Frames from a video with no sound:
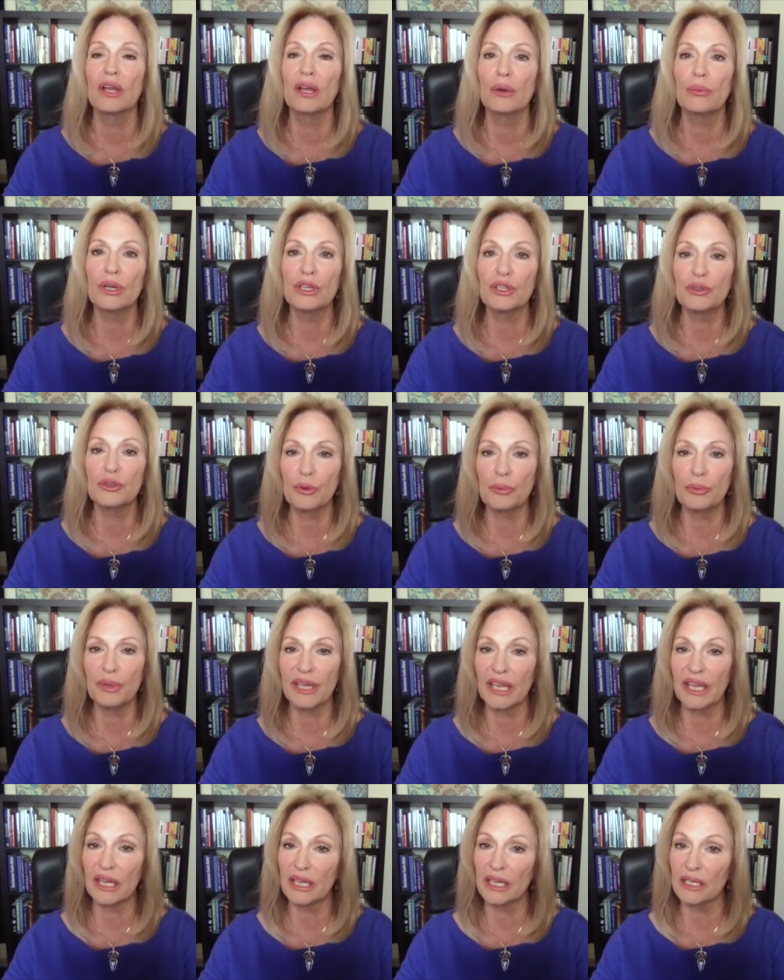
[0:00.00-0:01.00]
which we're
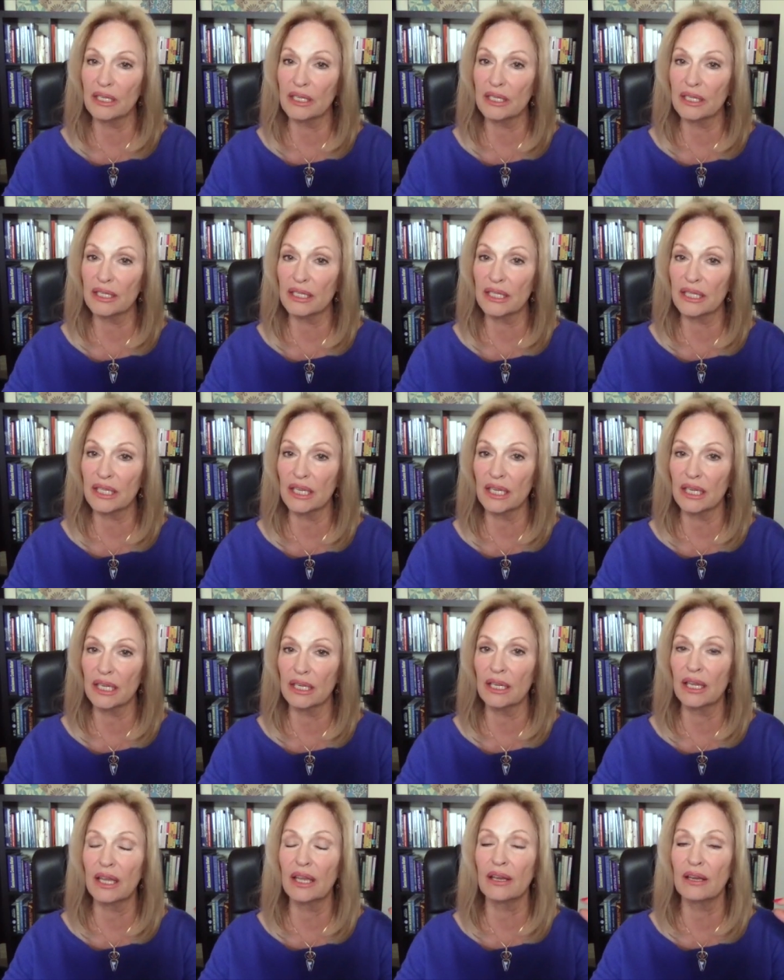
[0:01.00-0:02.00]
beginning to
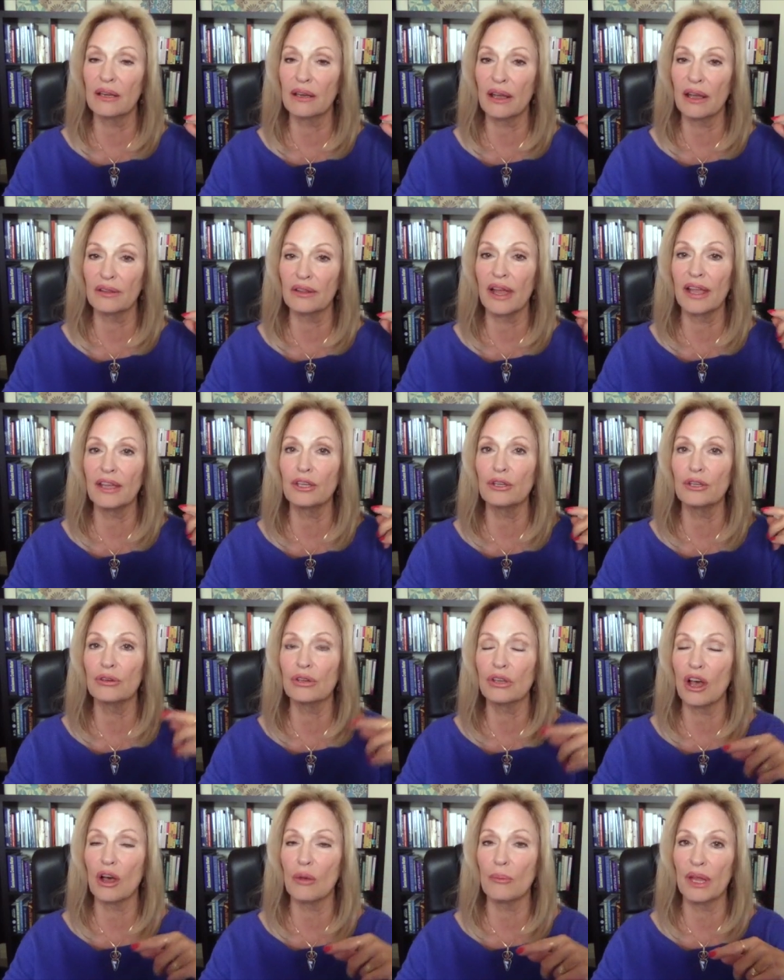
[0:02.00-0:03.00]
see. And I'd like you to
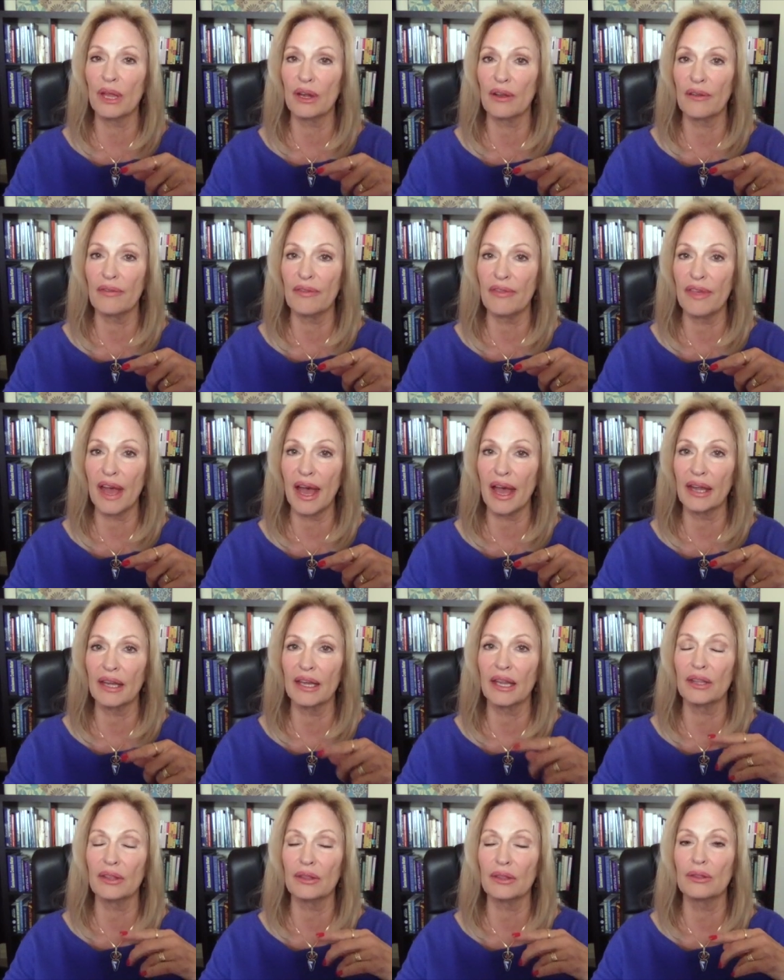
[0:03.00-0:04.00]
comment on that
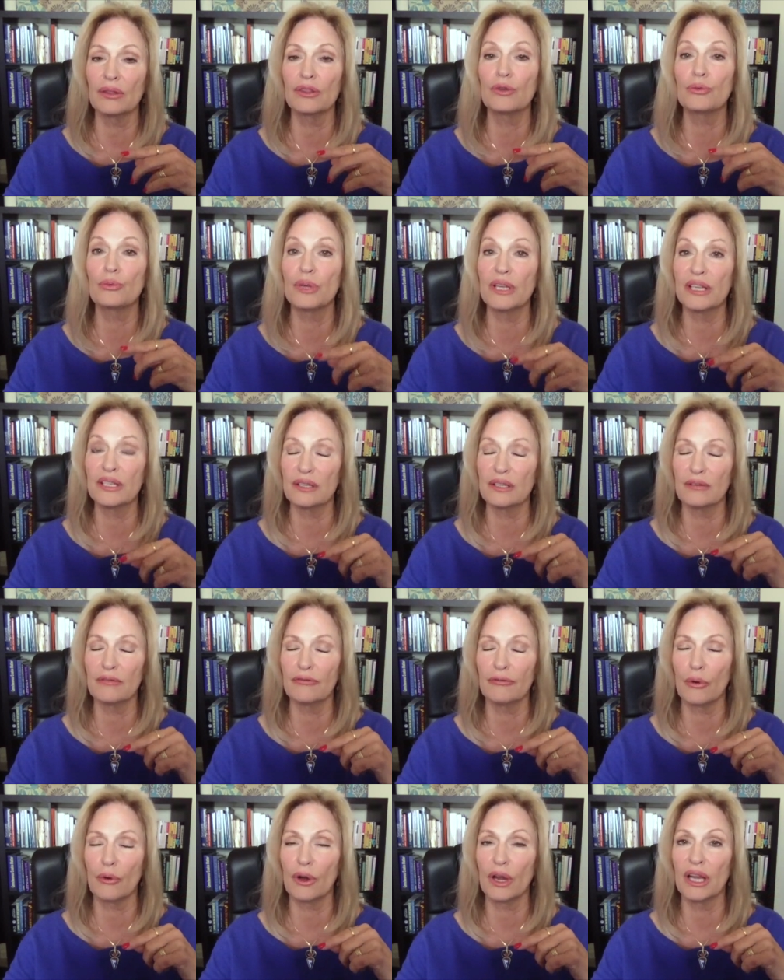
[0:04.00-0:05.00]
and the reason
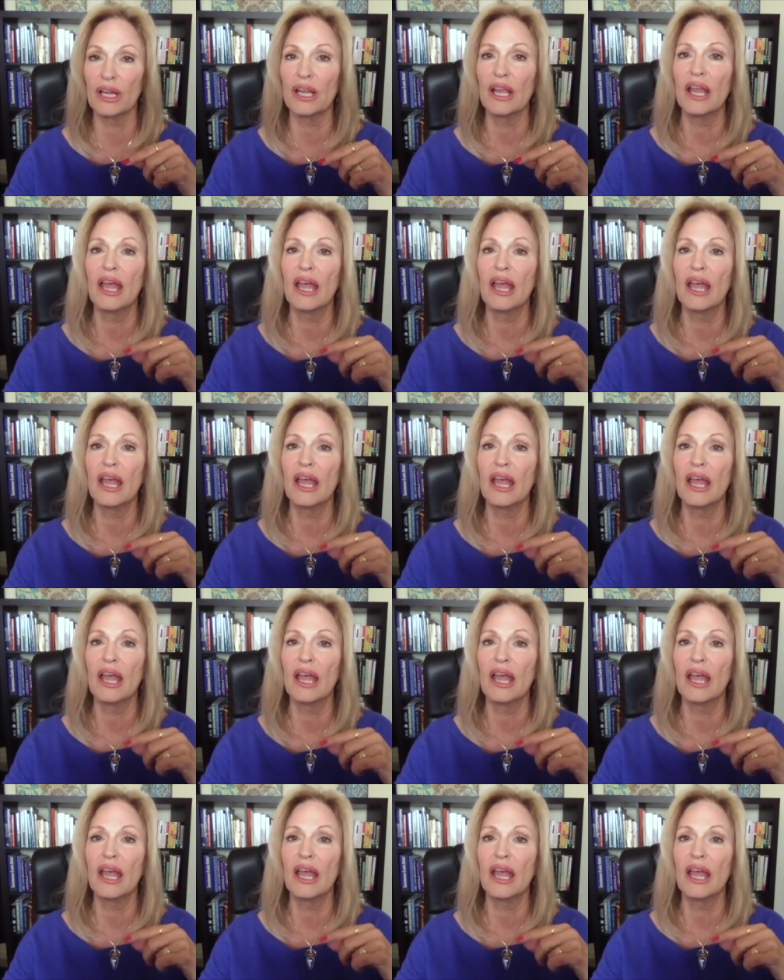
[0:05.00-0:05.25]
for it.